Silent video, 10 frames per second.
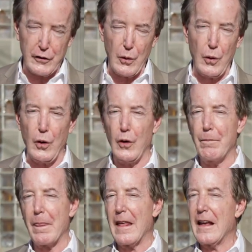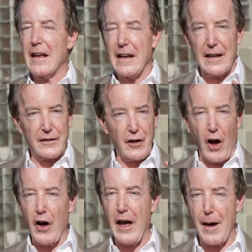school. It's
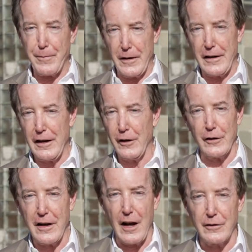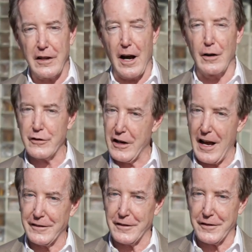all happening here in downtown
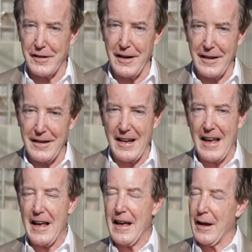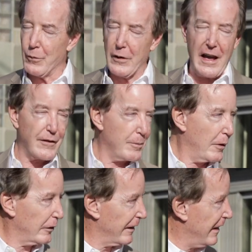Johnson City. And we have a
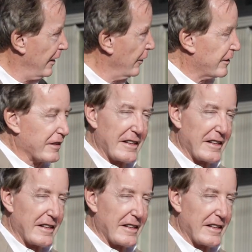building here, it's